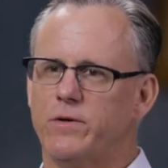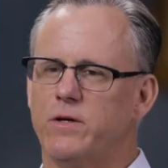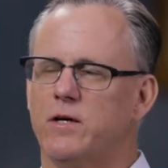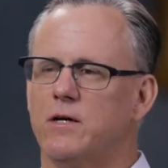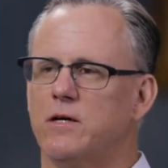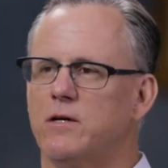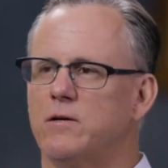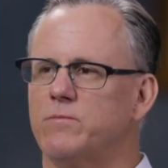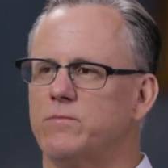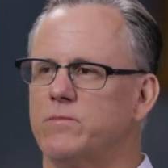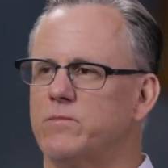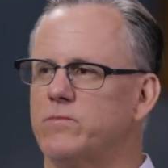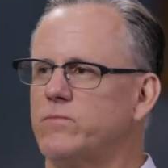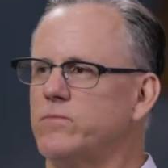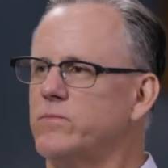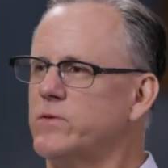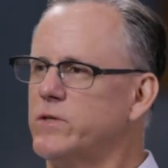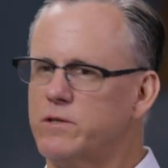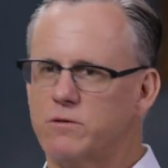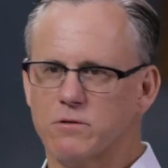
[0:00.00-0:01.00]
um,
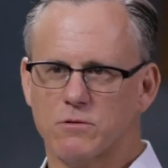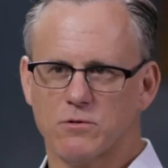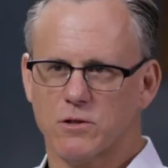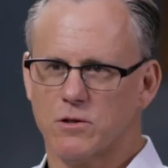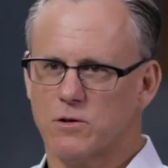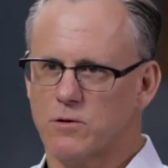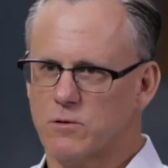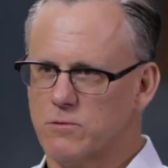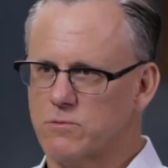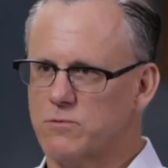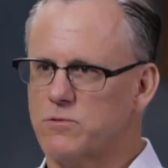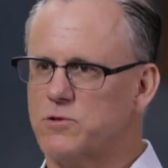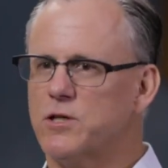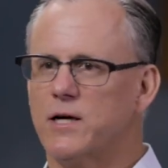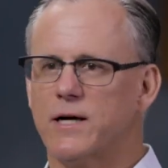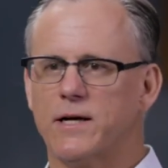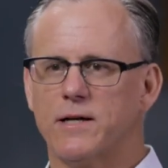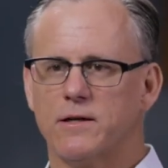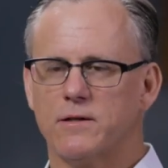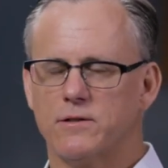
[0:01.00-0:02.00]
the Eurozone,
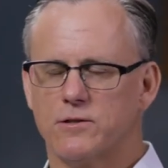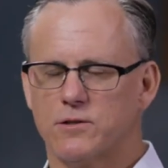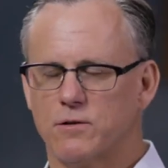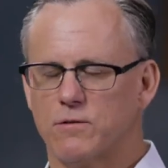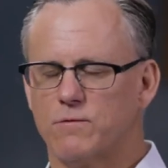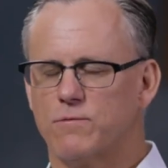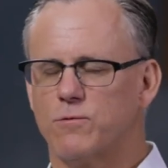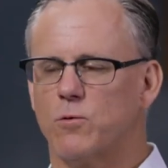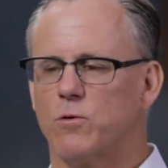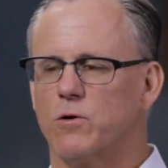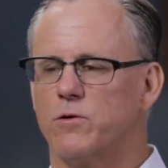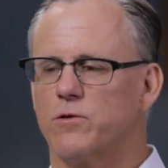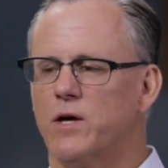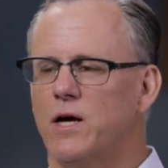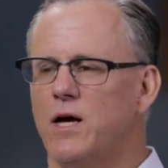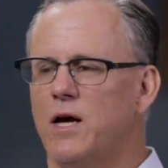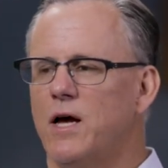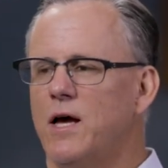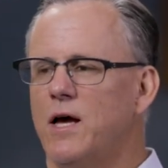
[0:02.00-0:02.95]
China, and so forth,